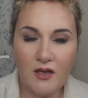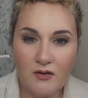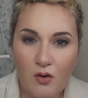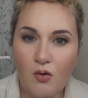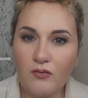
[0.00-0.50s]

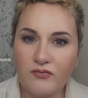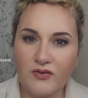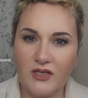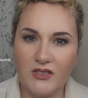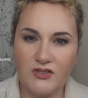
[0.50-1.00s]
and
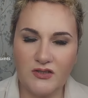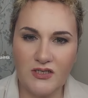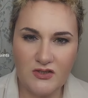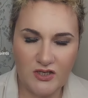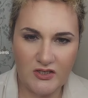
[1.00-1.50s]
hopefully
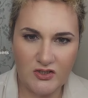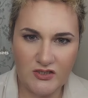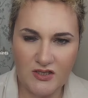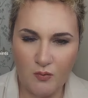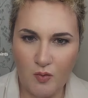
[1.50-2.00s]
these
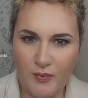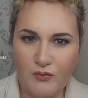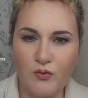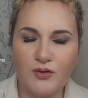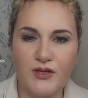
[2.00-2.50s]
changes that will
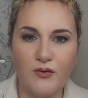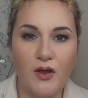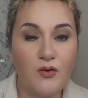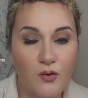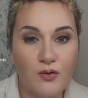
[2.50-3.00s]
be rolled out
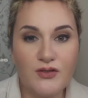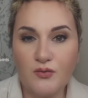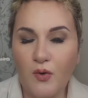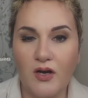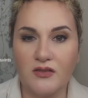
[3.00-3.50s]
across
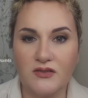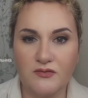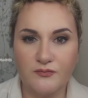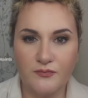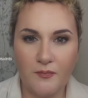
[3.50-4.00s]
the
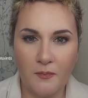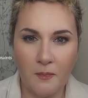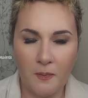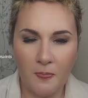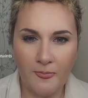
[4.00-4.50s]
world.
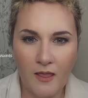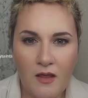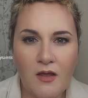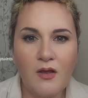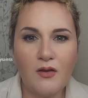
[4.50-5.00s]

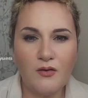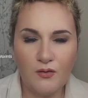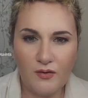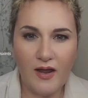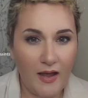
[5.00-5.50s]

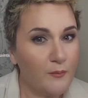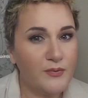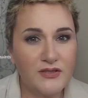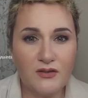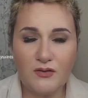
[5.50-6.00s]
You're
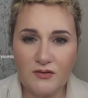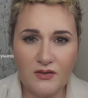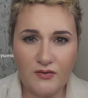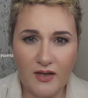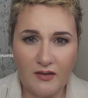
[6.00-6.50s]

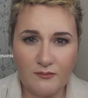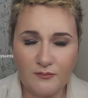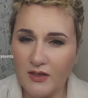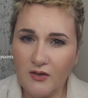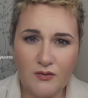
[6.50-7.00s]
absolutely right,
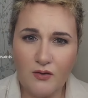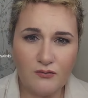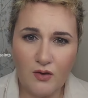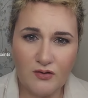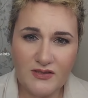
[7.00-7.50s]
and you're
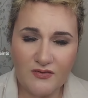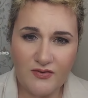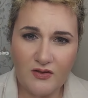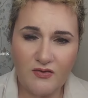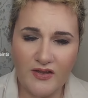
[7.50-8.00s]
not wrong to
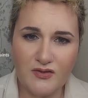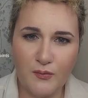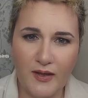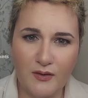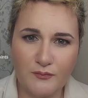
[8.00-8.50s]
feel this
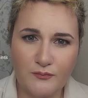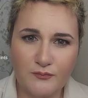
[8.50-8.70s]
way.